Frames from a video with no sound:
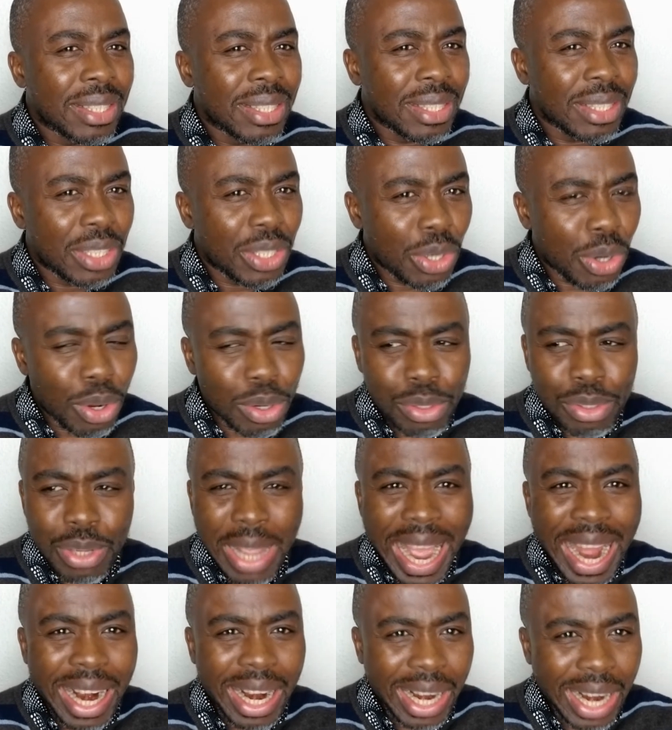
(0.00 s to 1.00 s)
not
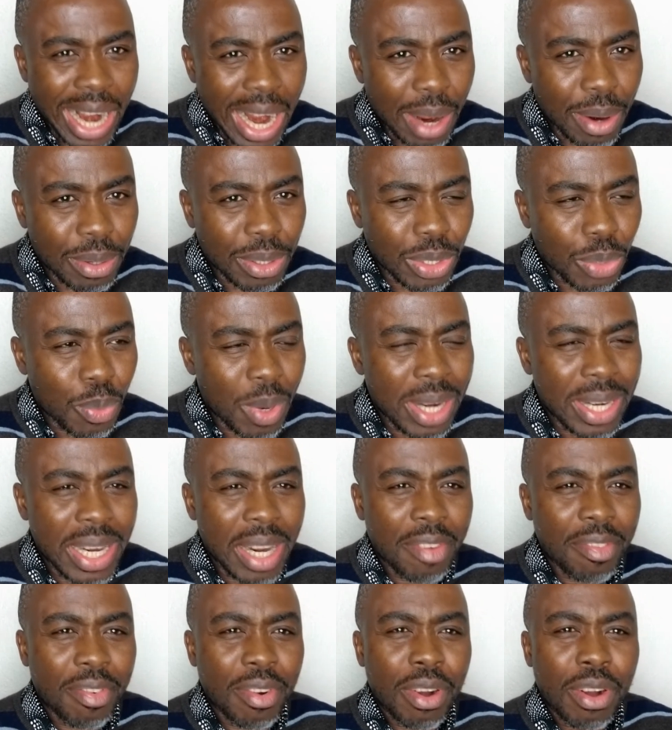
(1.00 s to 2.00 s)
around, when
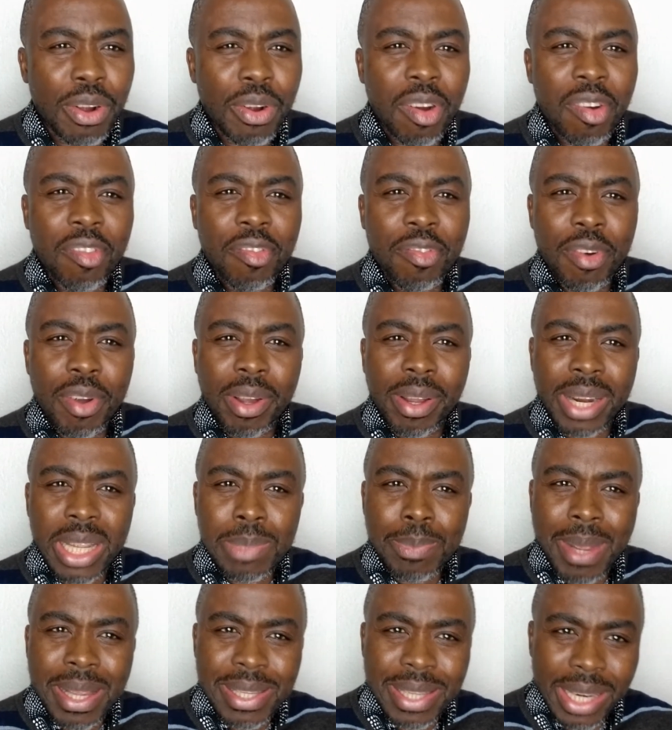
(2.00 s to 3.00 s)
they've all gone for
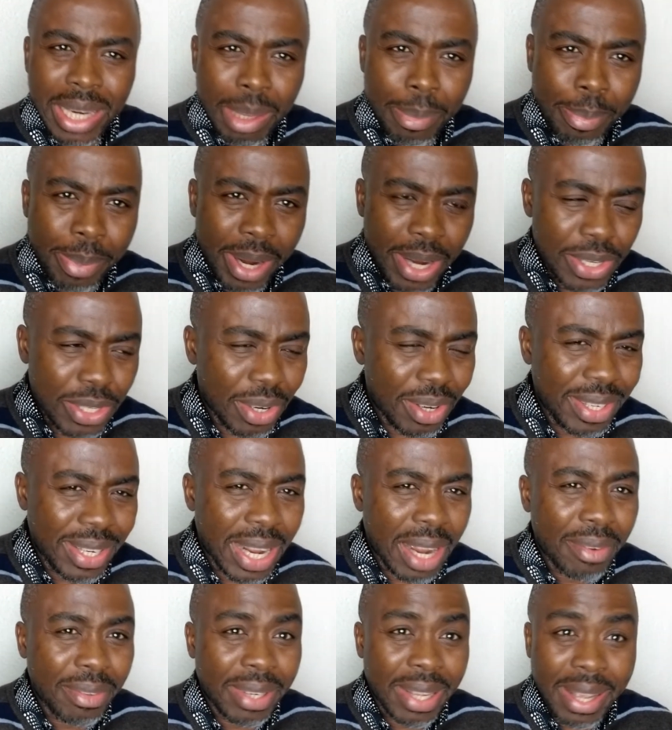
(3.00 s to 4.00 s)
Christmas celebration
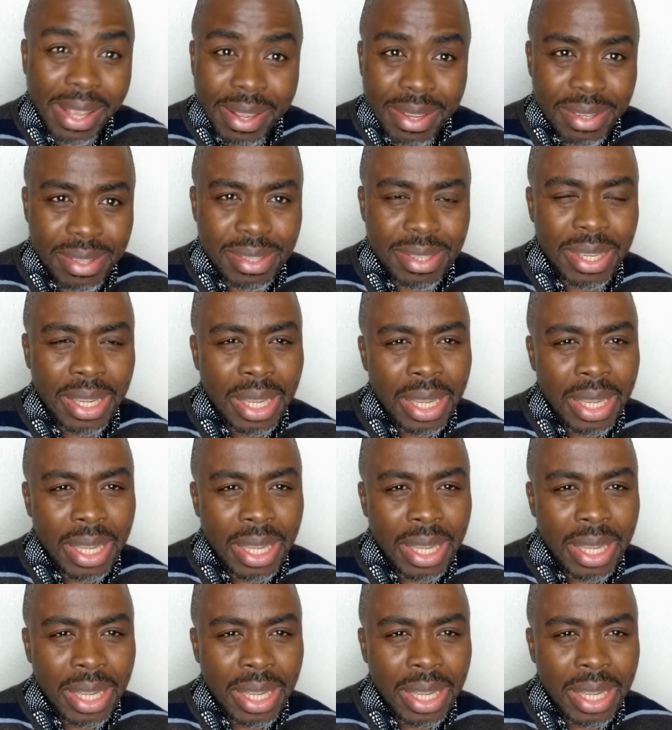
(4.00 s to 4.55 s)
down east.